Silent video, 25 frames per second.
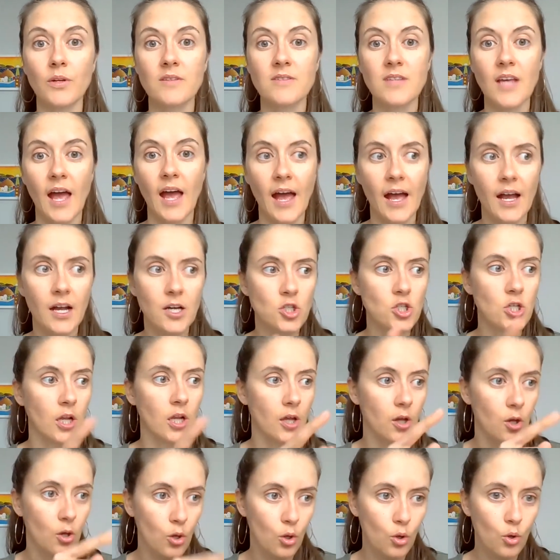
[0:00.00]
It's
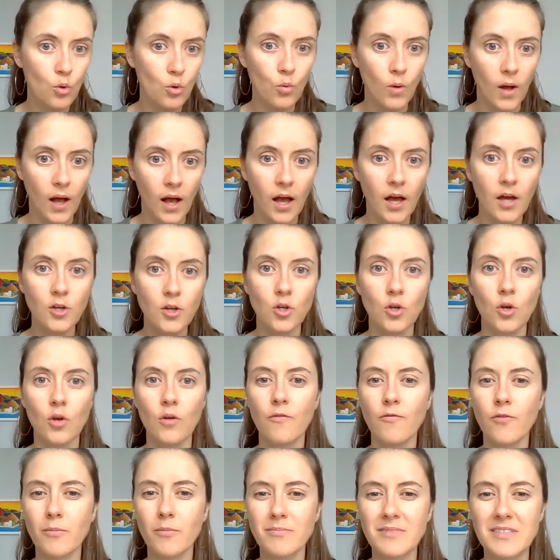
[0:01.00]
actually, who are
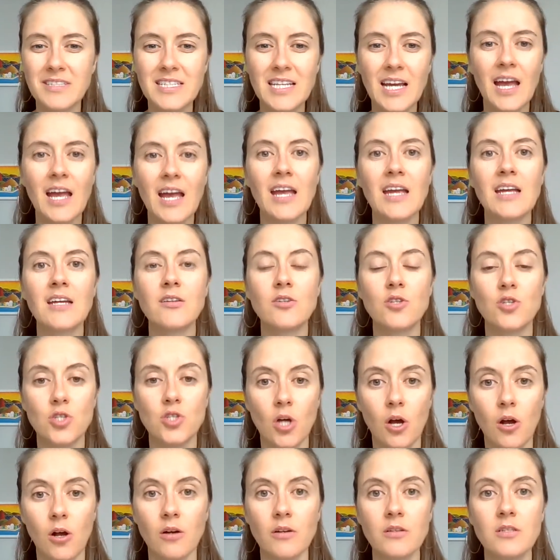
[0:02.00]
you from day
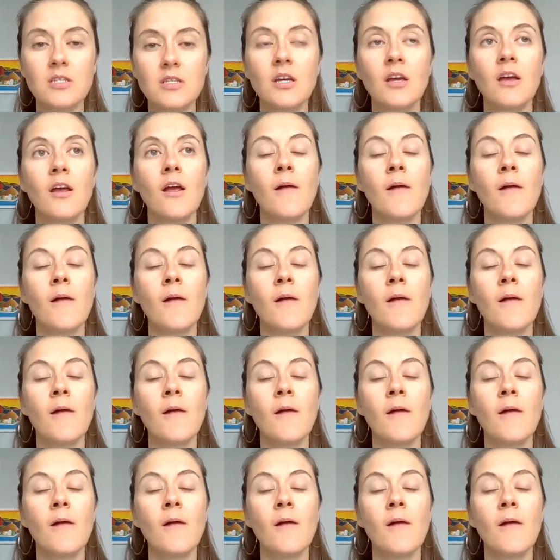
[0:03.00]
dot?